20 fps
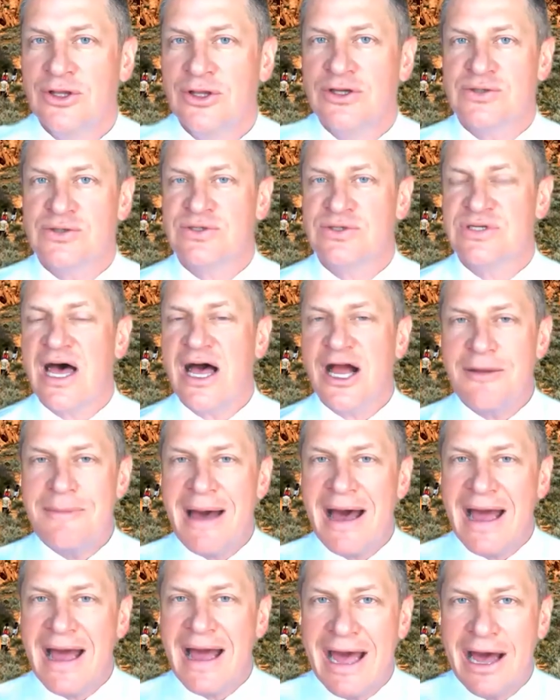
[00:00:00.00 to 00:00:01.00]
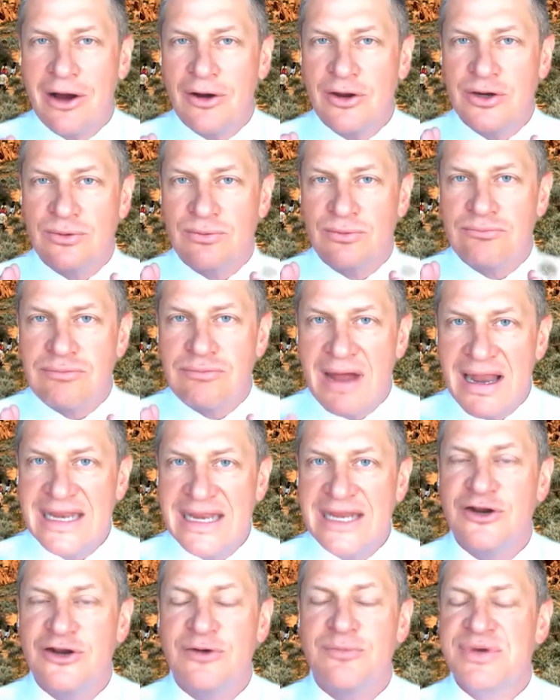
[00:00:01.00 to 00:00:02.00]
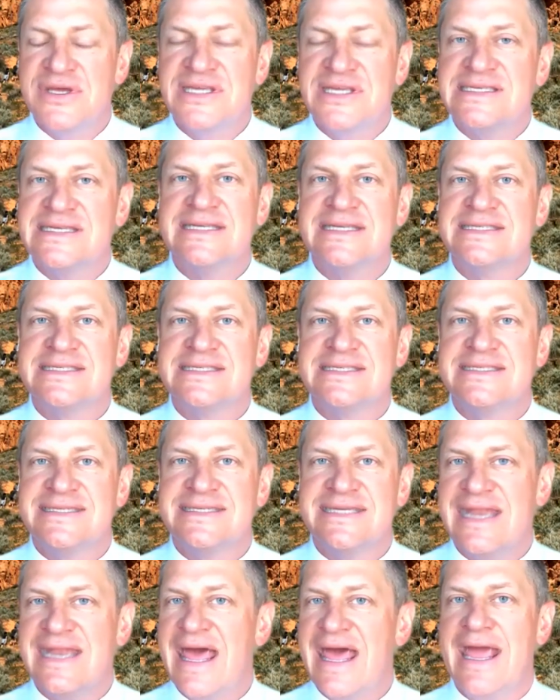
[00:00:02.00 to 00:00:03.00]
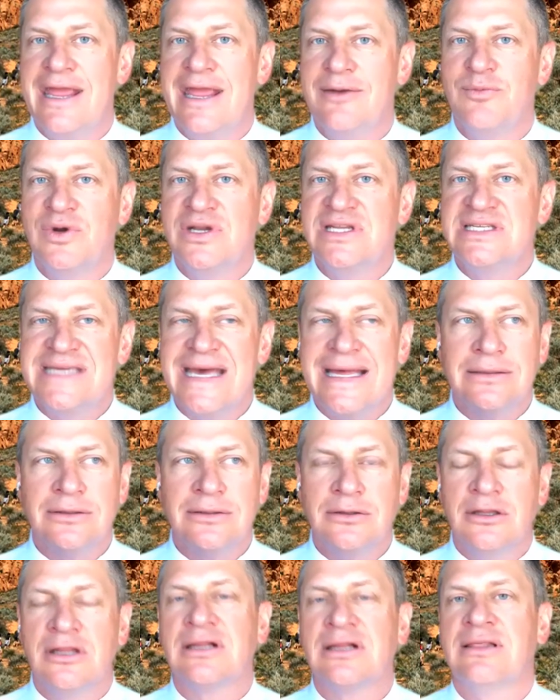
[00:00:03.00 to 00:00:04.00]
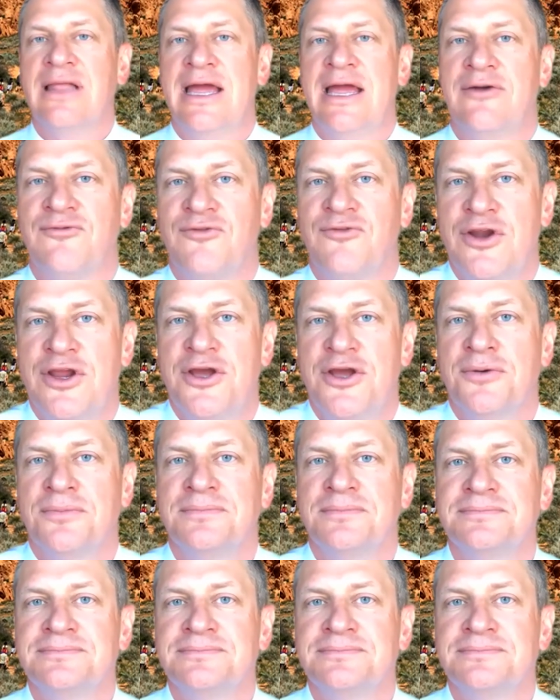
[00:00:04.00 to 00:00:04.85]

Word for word: So, talk about how you're running your business today. What does that look like for you?